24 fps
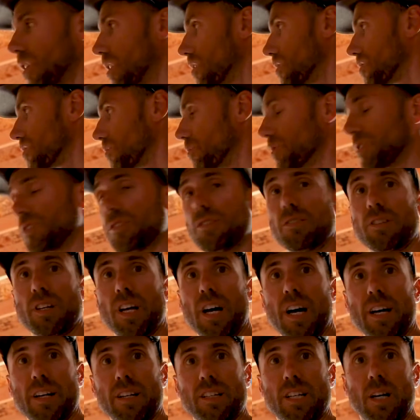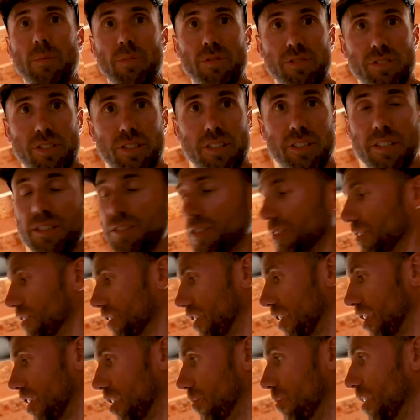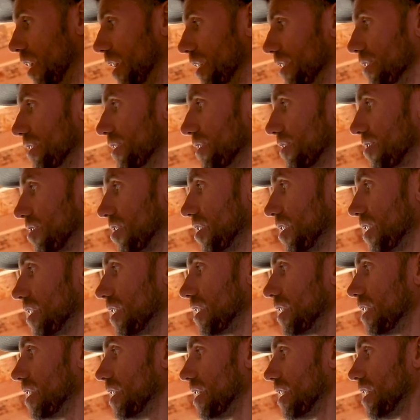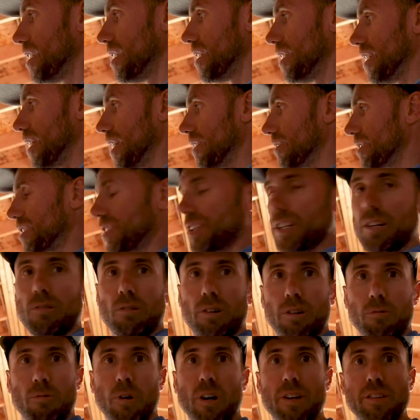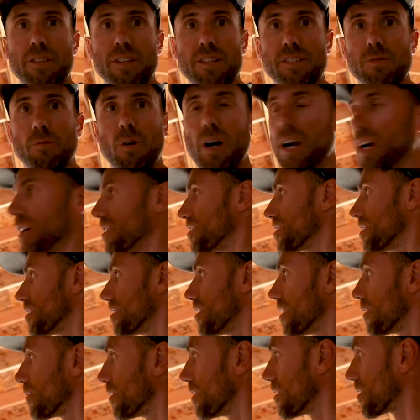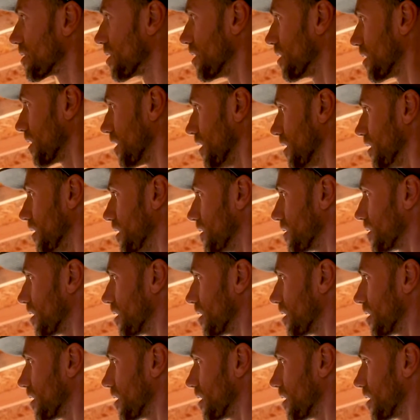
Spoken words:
So we still got a couple circuits to go, but you can see every single one of these wires is a different circuit that's